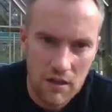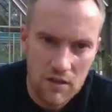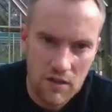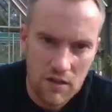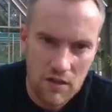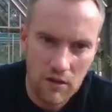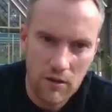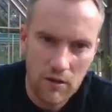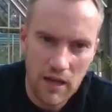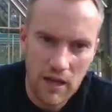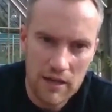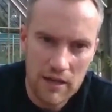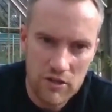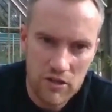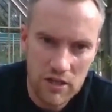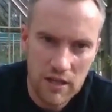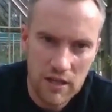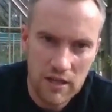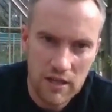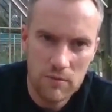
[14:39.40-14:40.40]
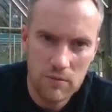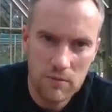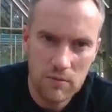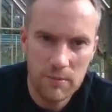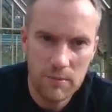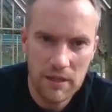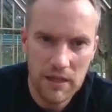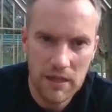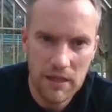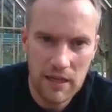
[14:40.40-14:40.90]
So engineers were
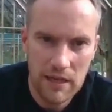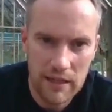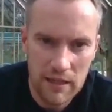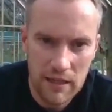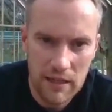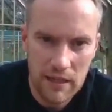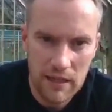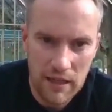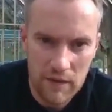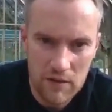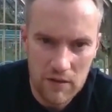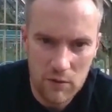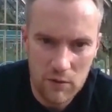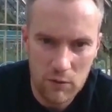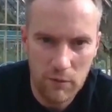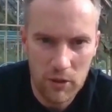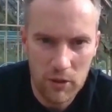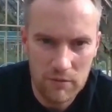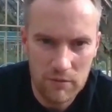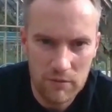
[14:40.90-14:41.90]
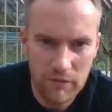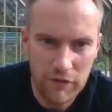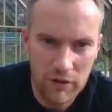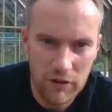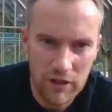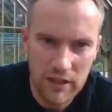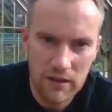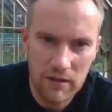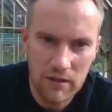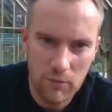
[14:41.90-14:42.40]
typically in the sort of bottom
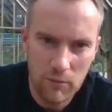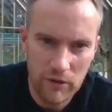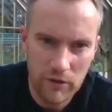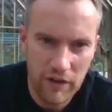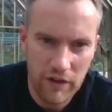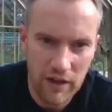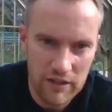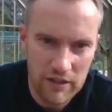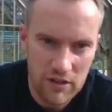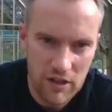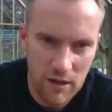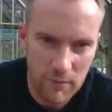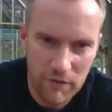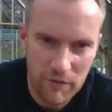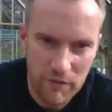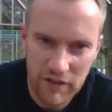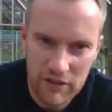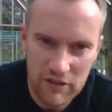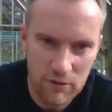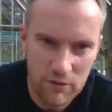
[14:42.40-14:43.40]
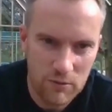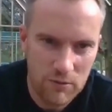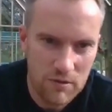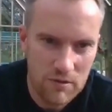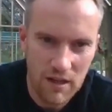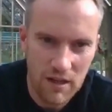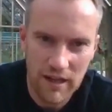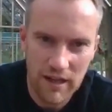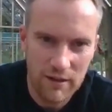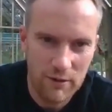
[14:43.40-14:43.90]
three with HR
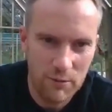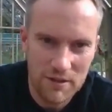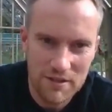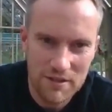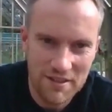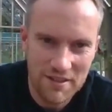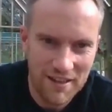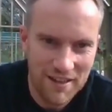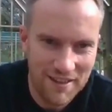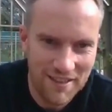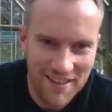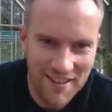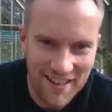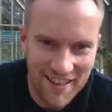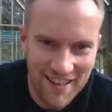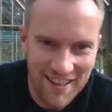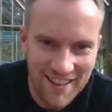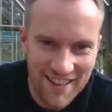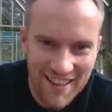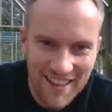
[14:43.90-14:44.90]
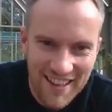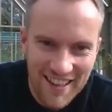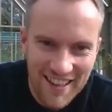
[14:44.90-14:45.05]
professionals. I hate always saying that.